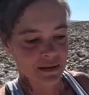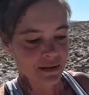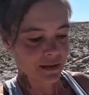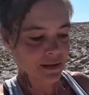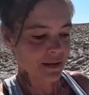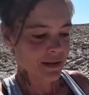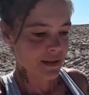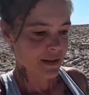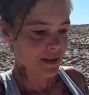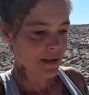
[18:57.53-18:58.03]

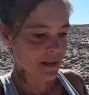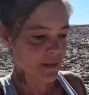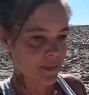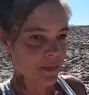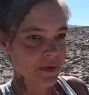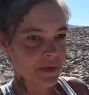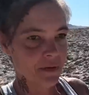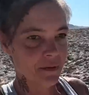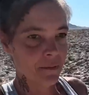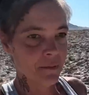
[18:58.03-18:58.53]
Because it's
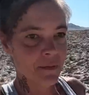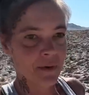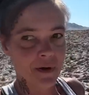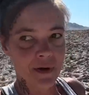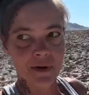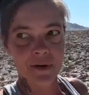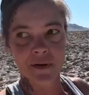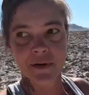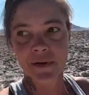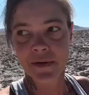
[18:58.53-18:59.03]
been a
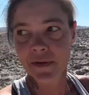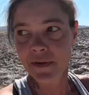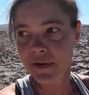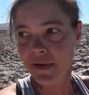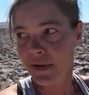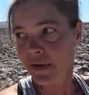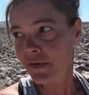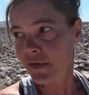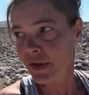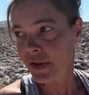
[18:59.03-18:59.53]
while since
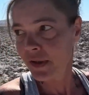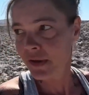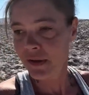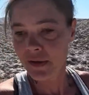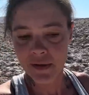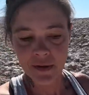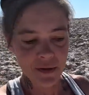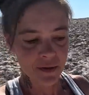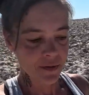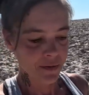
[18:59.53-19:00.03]
I've seen
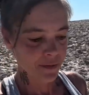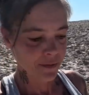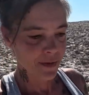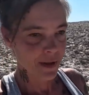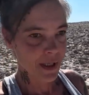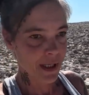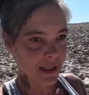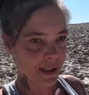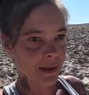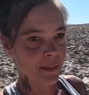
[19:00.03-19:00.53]
another
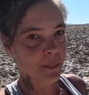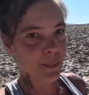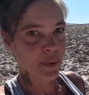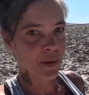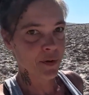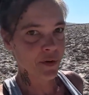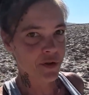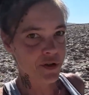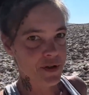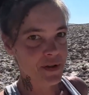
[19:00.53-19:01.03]
naked
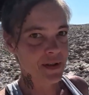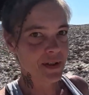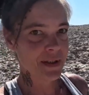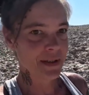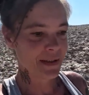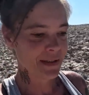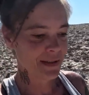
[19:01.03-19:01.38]
person.